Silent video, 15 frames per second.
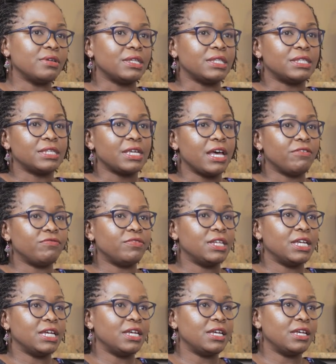It's half
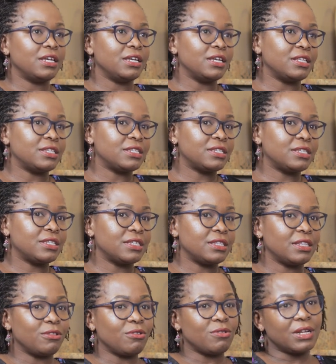day, it's
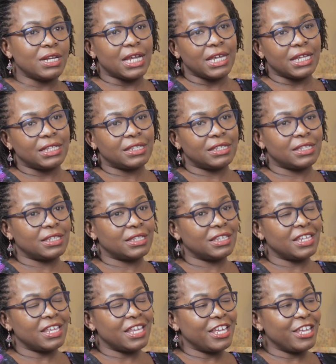no nights.
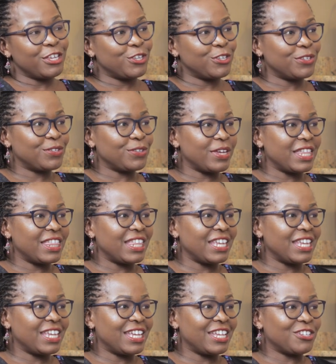So I
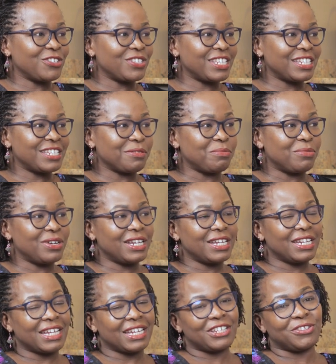think it wasn't a
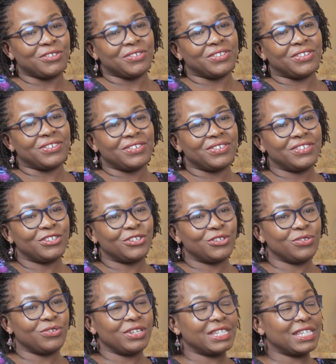brainer to
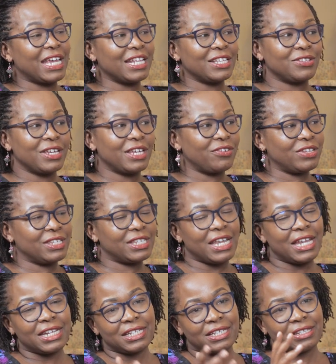to resign. So I
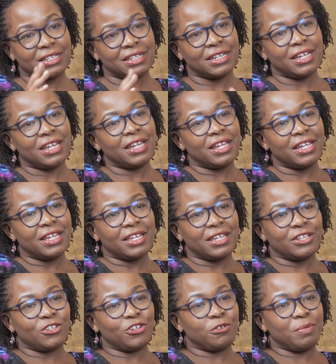resigned,
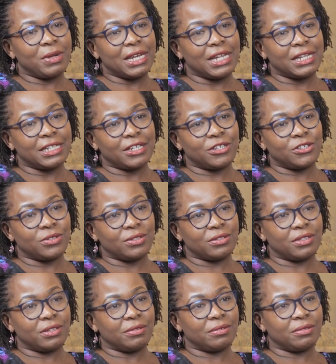took my letter to
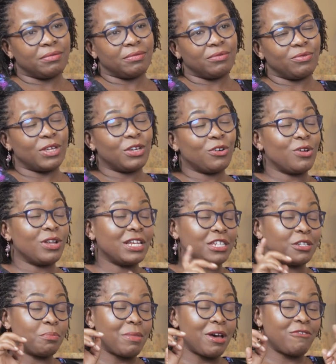the, we call
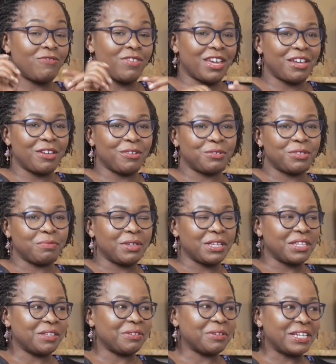it Mafia House, by
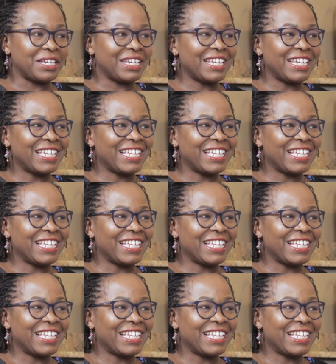the way,